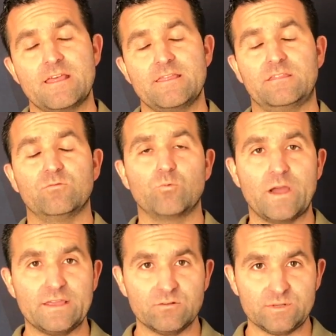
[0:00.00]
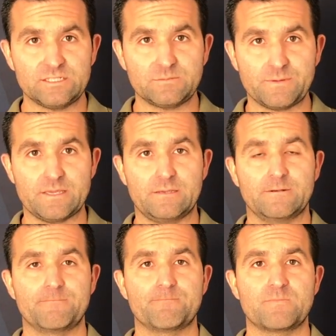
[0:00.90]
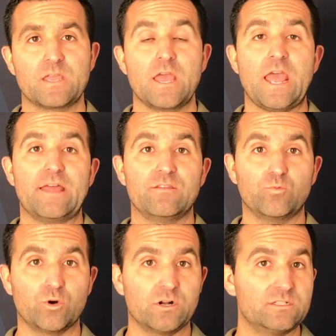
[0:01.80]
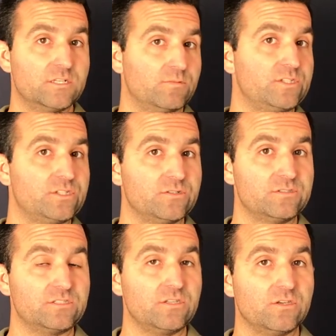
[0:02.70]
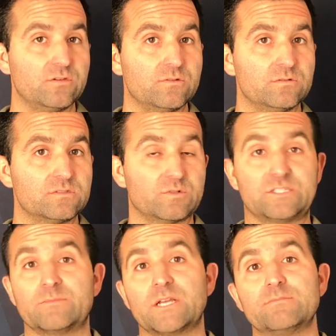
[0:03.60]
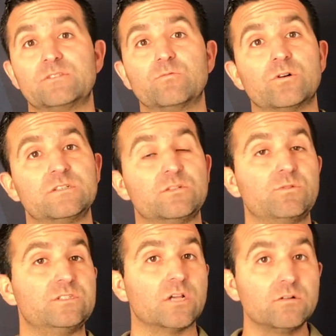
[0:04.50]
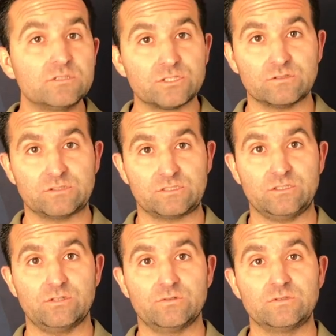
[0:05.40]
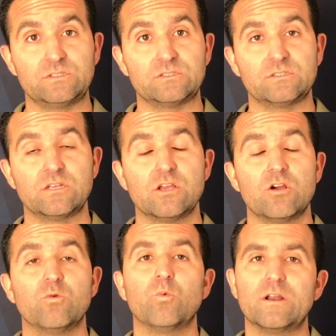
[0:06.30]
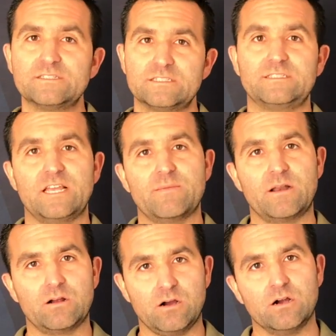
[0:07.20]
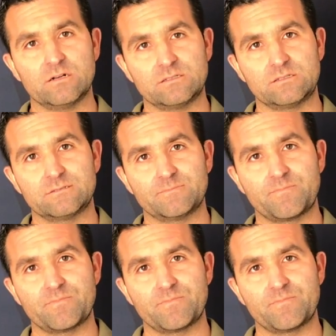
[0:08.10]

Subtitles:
that the way that we speak and the words that we choose to use, or sometimes the words that we don't choose to use, what does it say about our hearts?